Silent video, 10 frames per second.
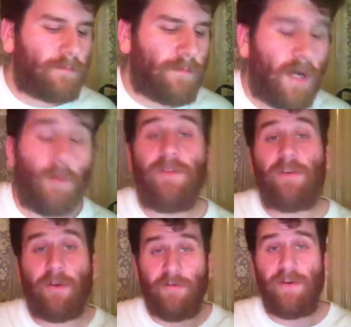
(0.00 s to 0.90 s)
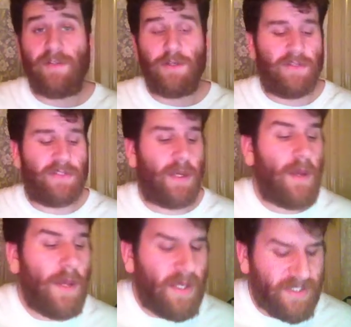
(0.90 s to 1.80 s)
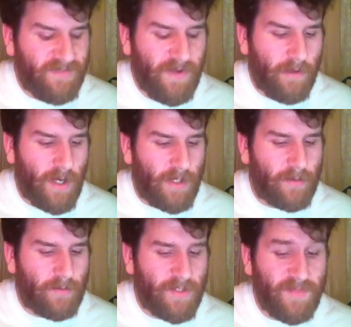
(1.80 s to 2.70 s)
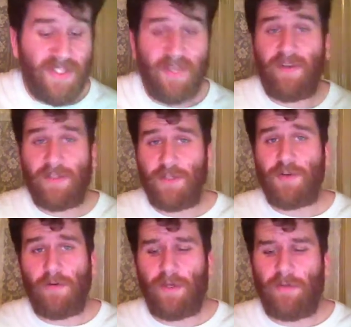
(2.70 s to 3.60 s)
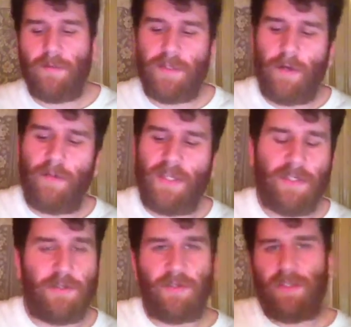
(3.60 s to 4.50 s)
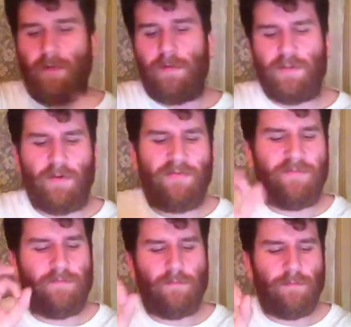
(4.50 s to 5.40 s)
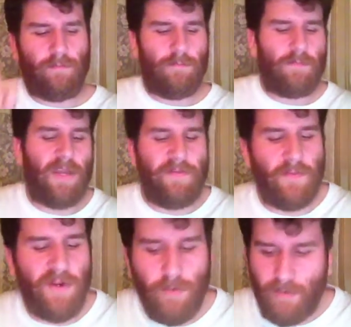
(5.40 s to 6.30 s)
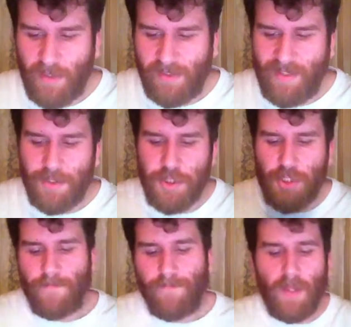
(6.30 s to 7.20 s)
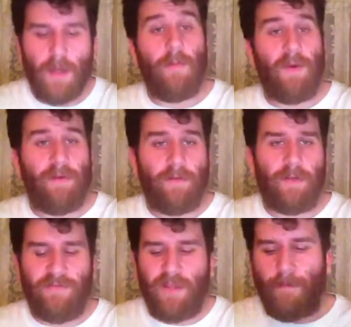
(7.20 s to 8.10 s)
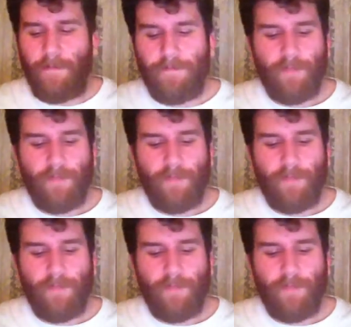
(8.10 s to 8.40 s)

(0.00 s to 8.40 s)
One of the careers, I should say, is Fellcaller, specific to Trollkin. So that's interesting. They sort of gave them their own little niche. But good for them.